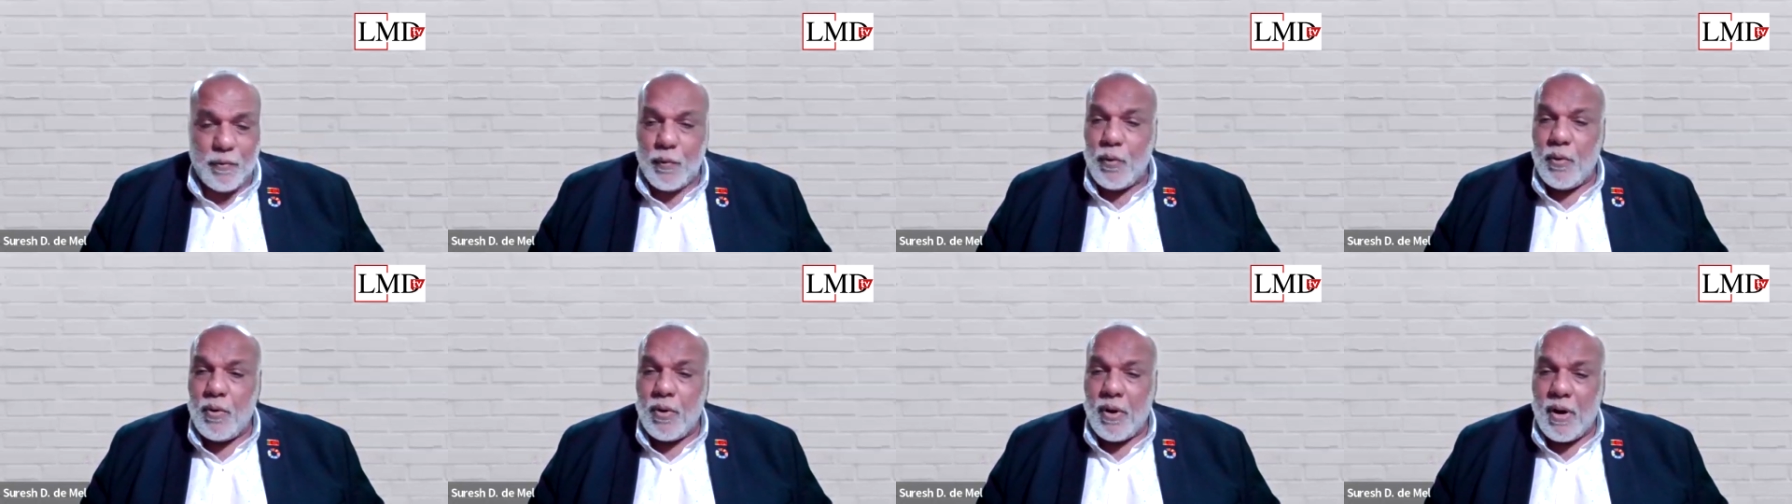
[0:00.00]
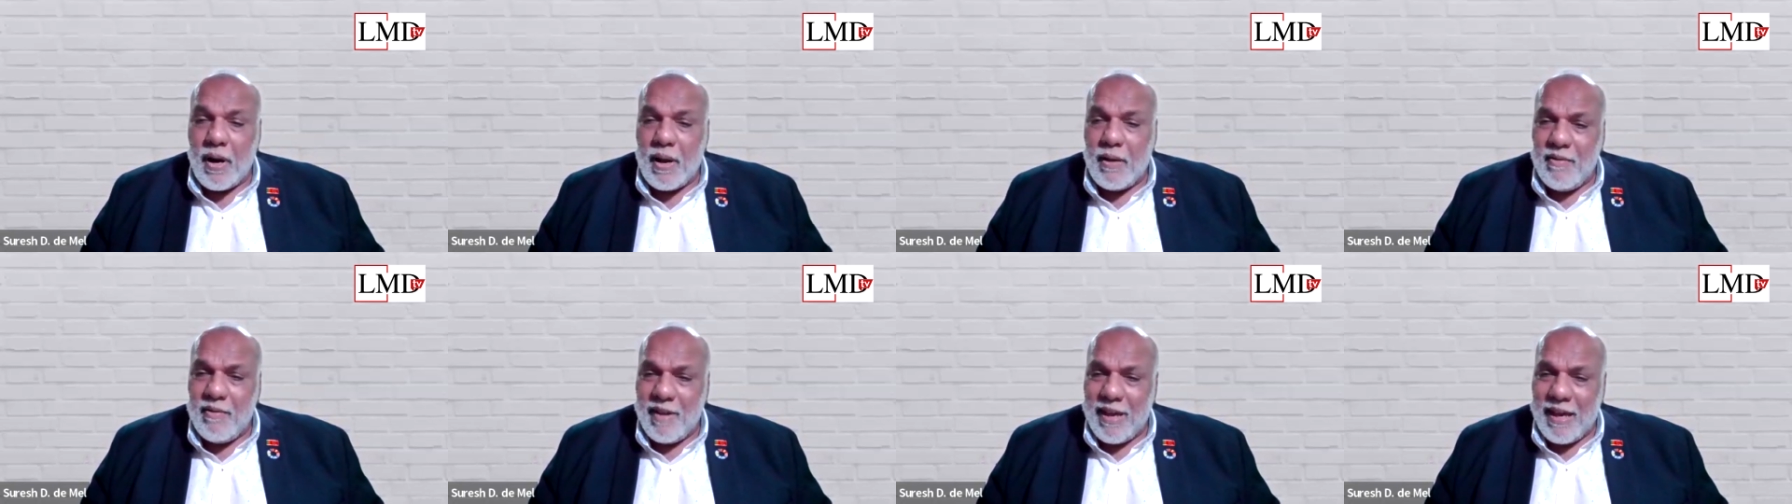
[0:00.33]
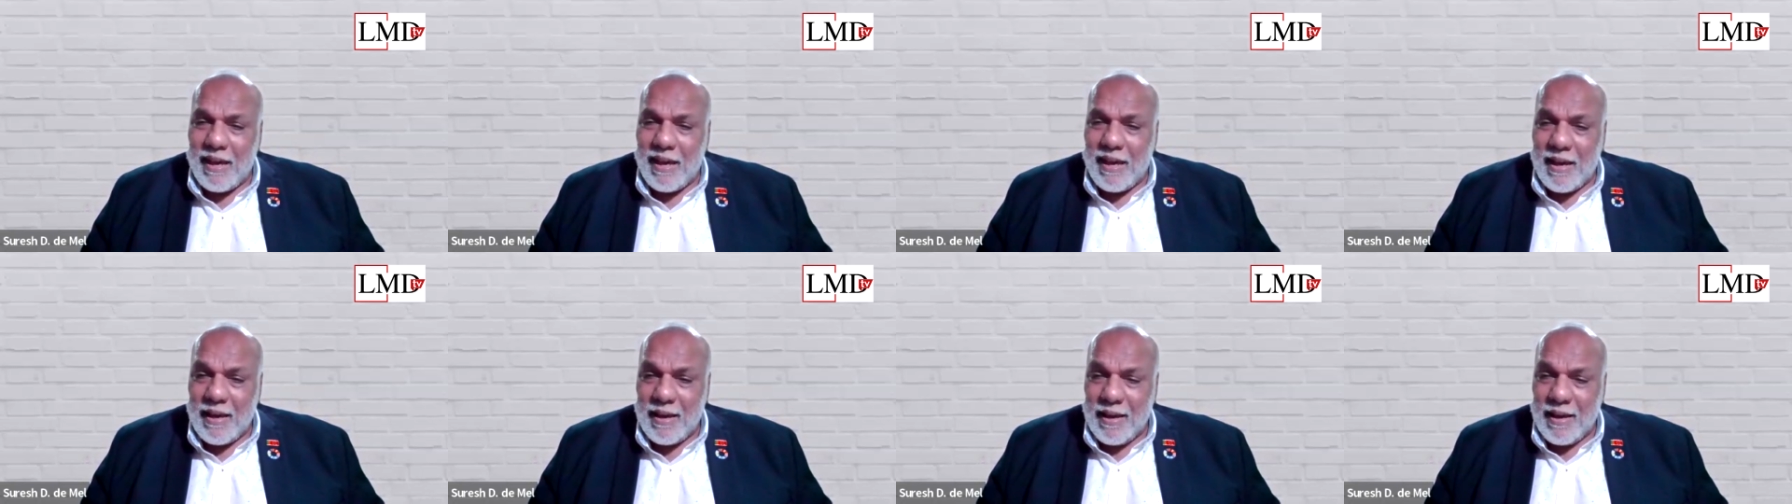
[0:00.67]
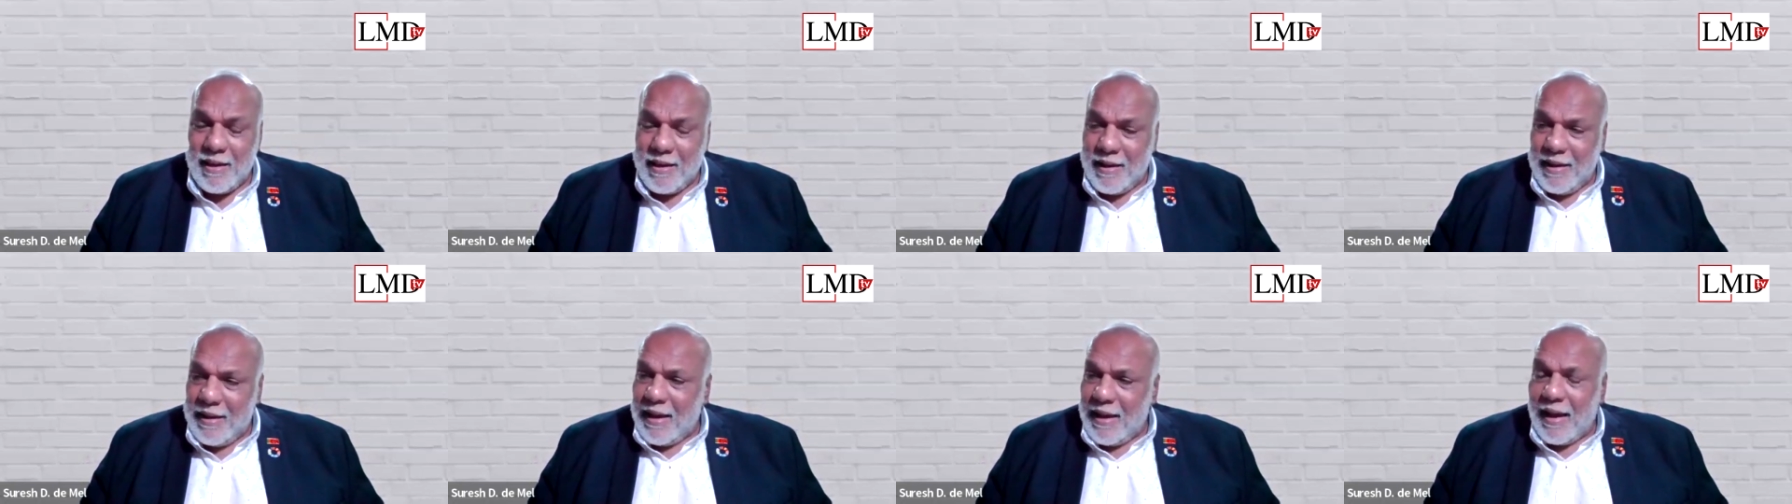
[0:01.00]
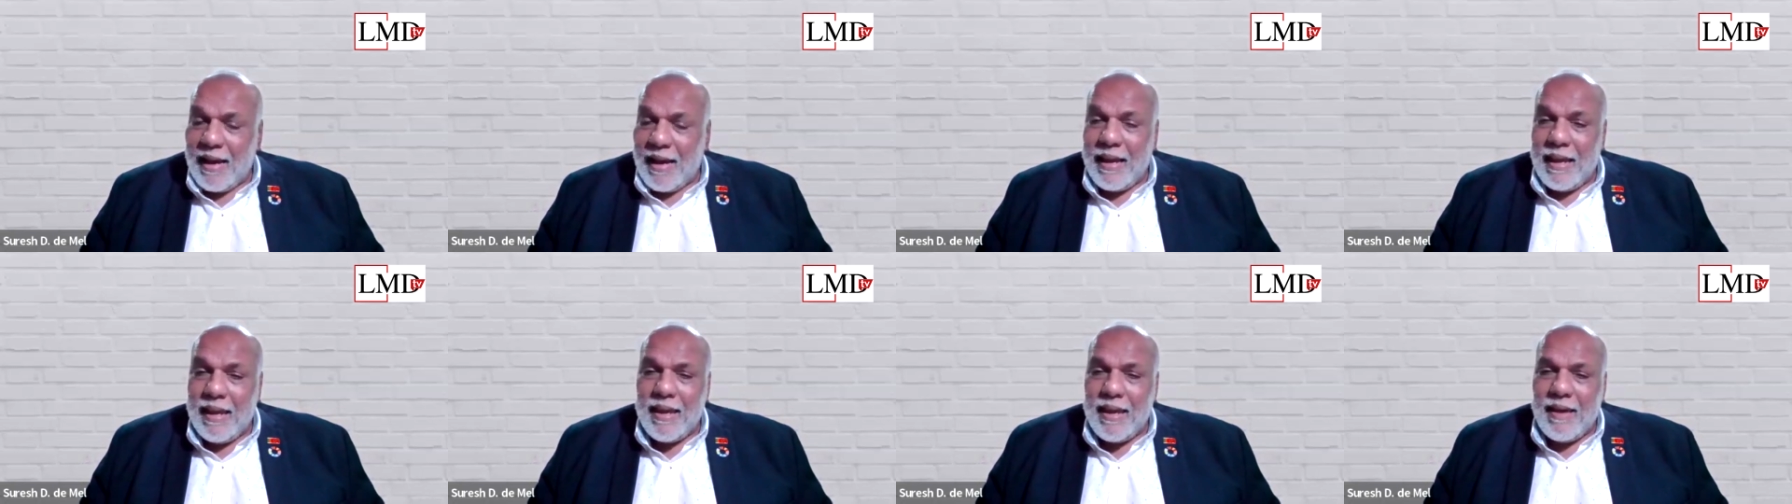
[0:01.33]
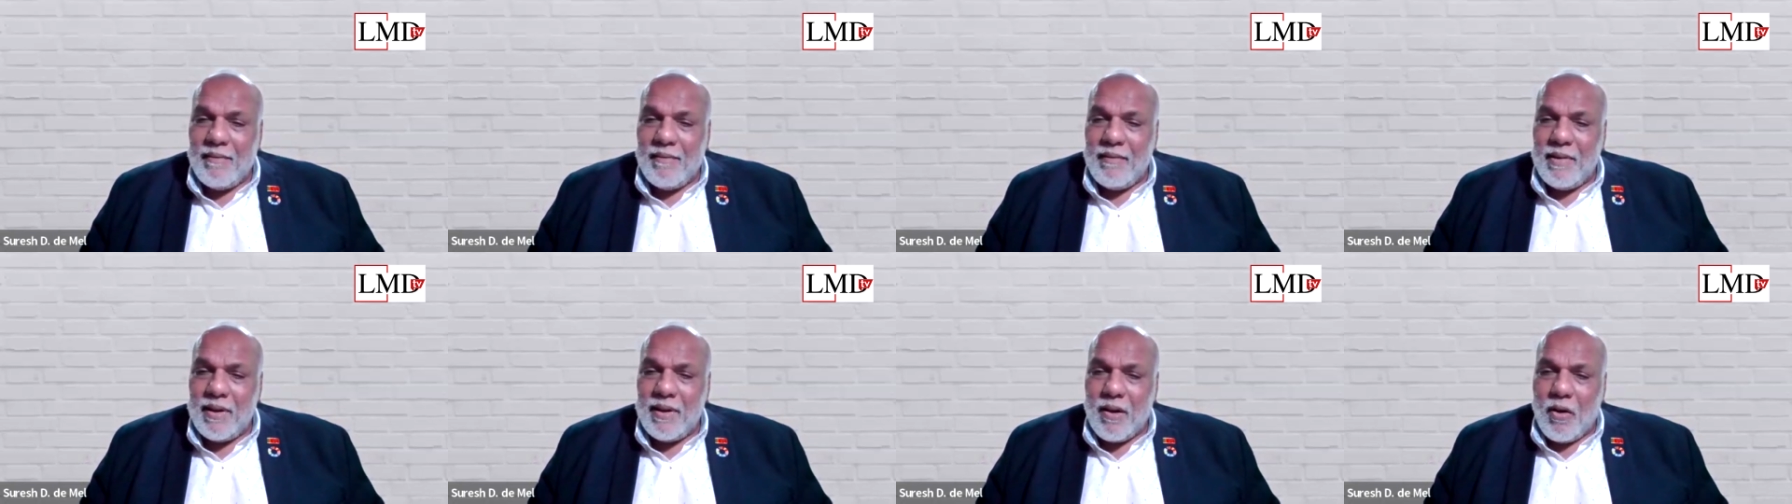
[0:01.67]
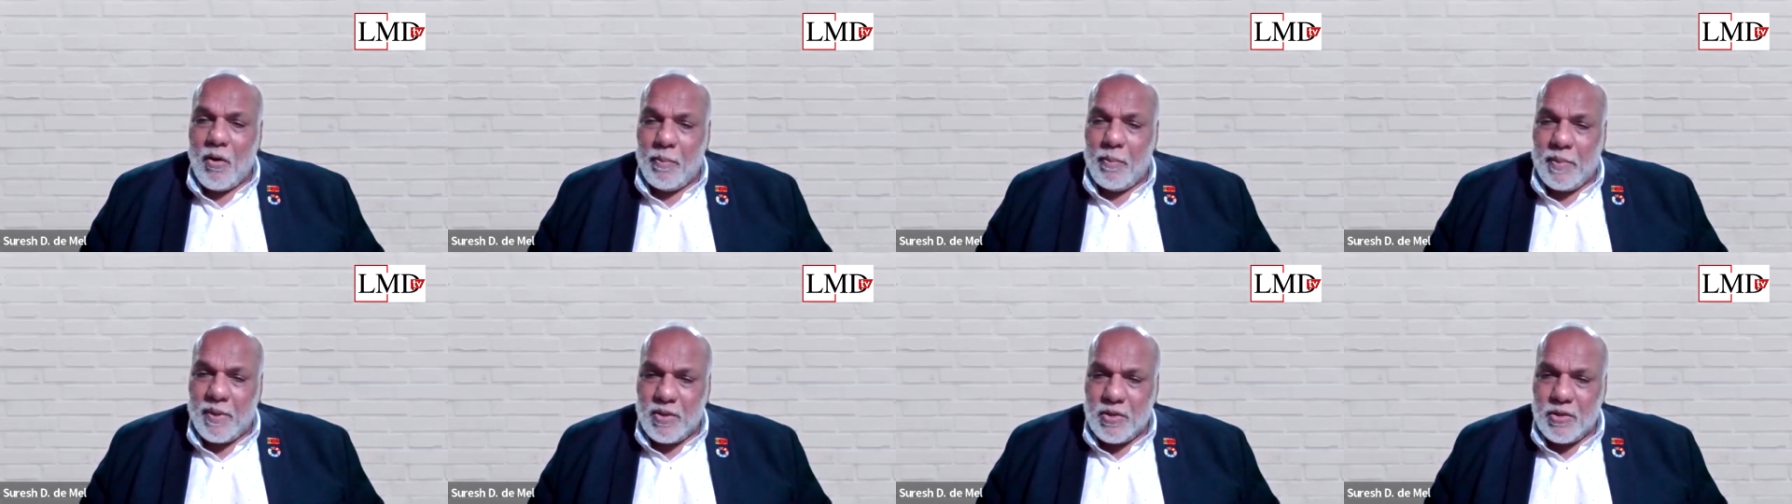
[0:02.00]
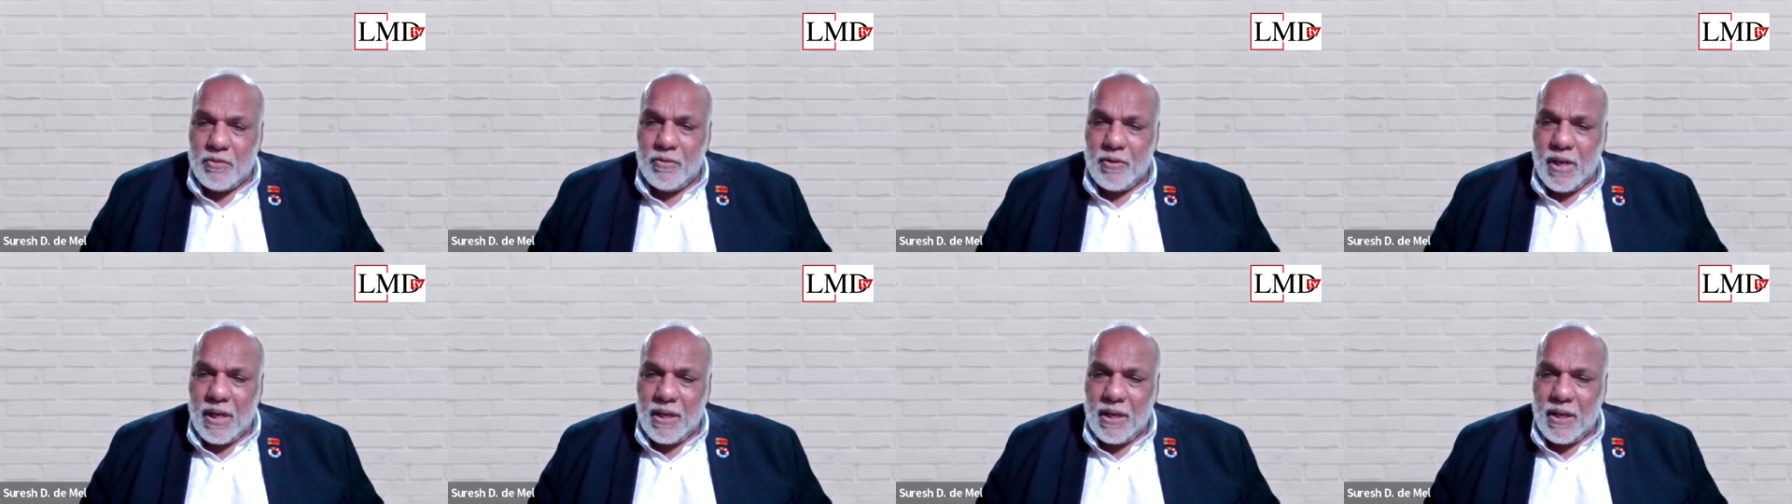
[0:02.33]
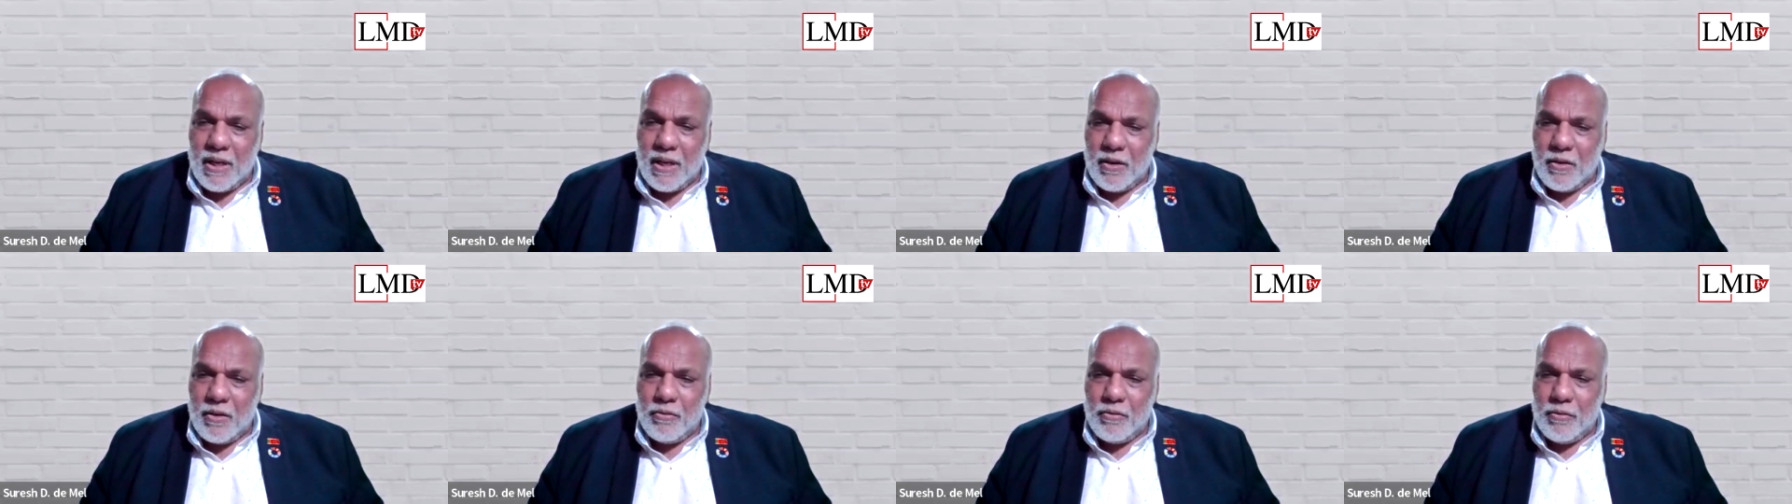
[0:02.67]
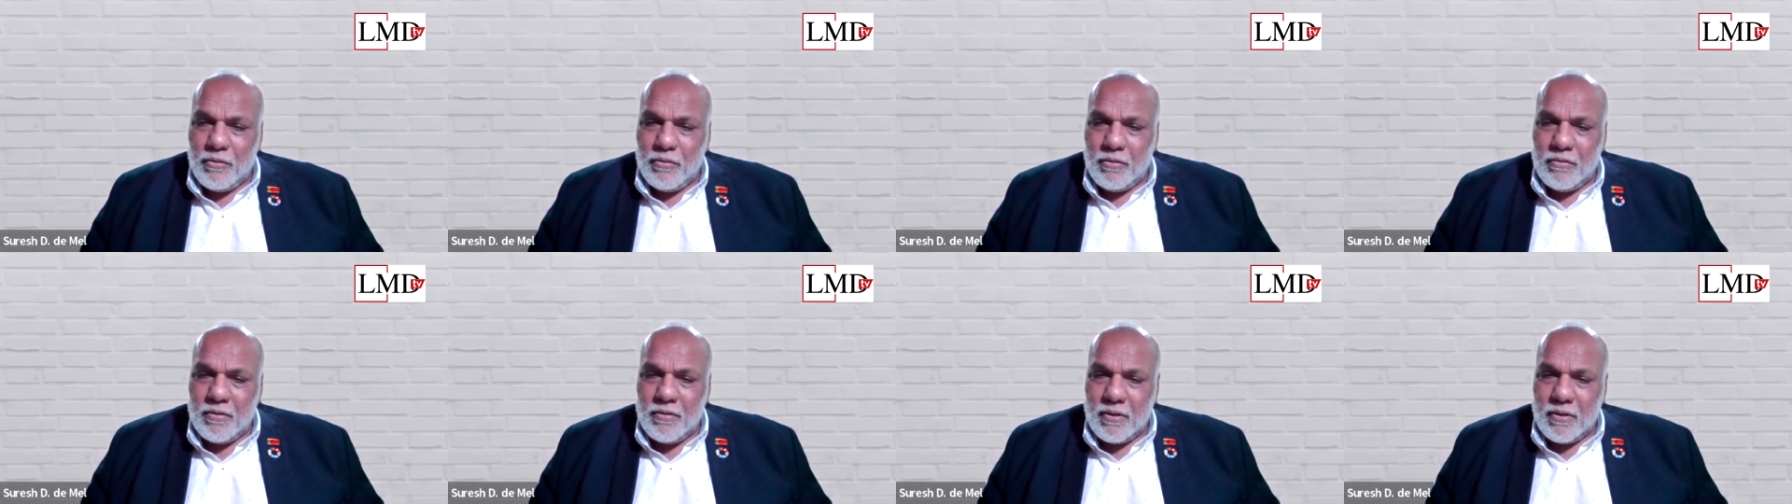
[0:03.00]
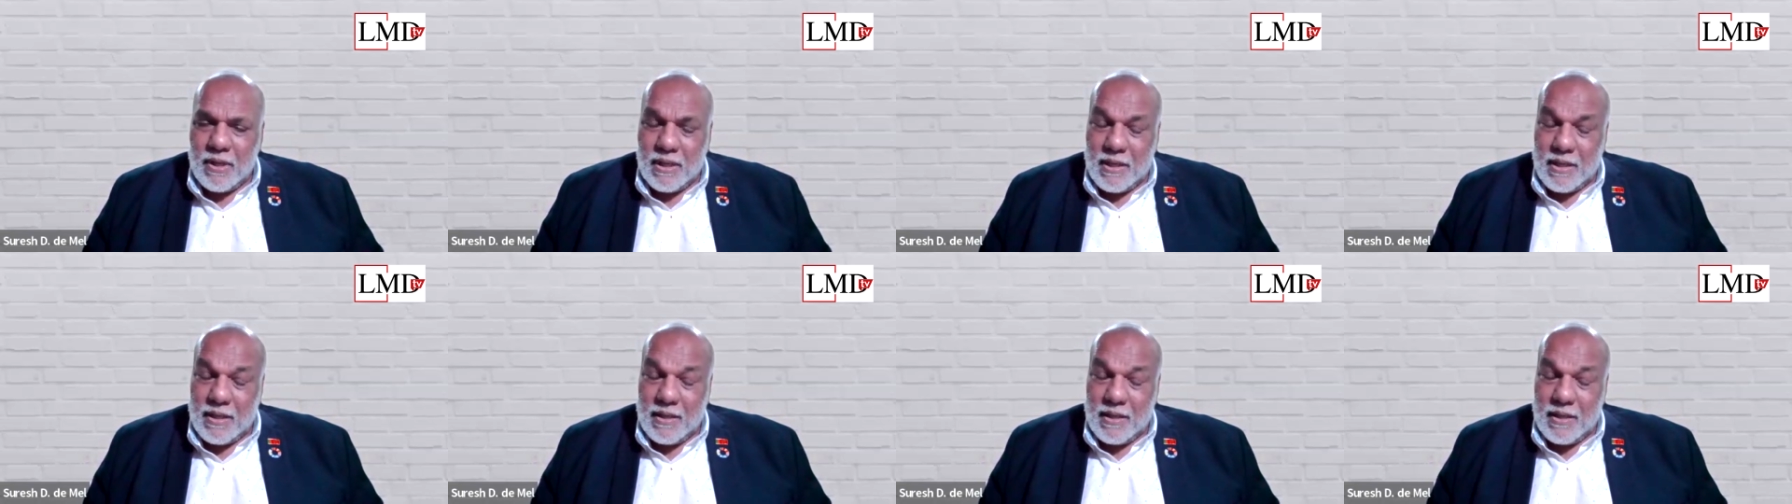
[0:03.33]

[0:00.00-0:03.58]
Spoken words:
fora where I have an opportunity to